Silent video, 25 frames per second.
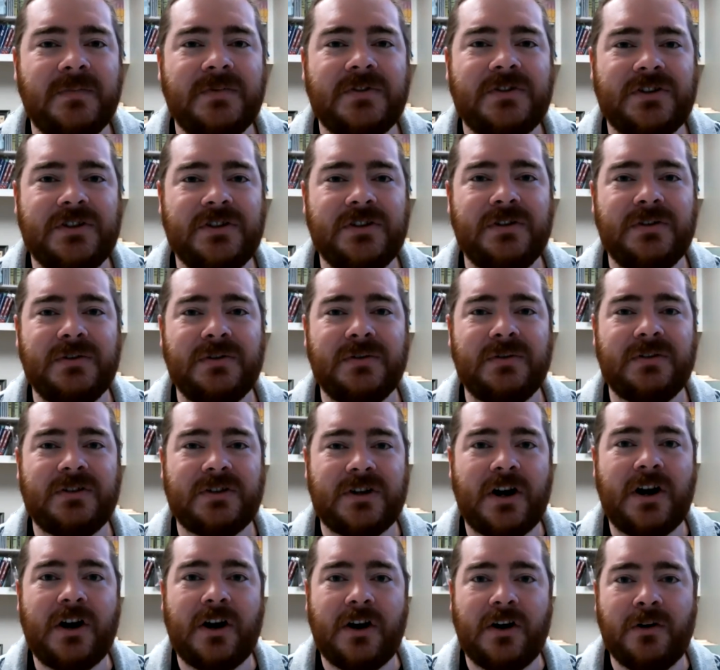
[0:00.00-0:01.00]
to
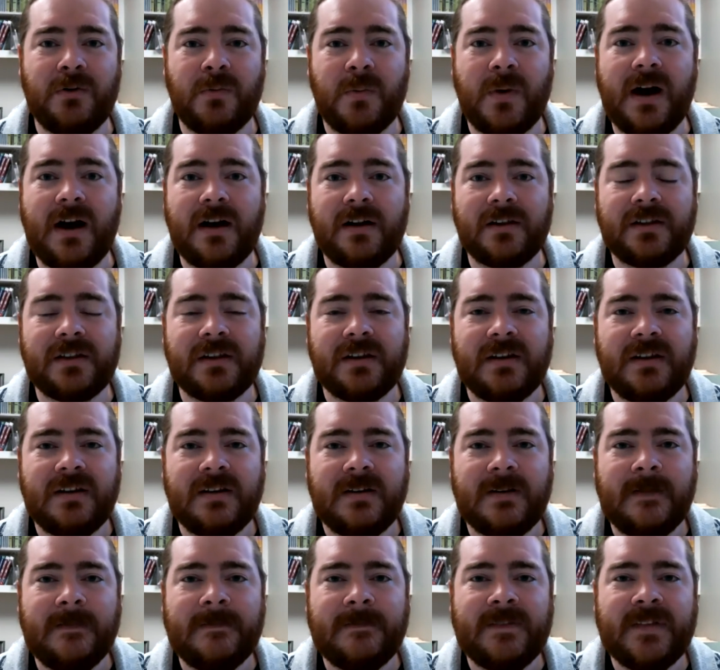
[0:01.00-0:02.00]
earn wealth.
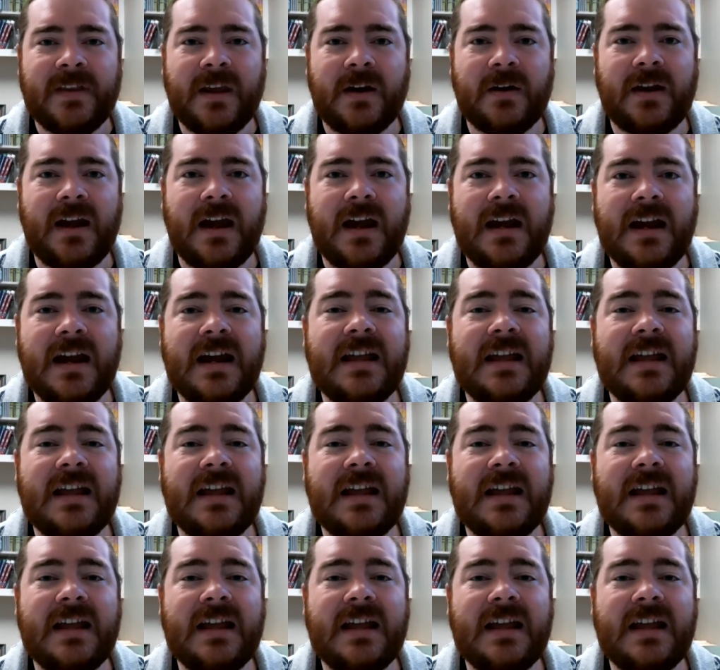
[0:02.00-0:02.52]
Okay,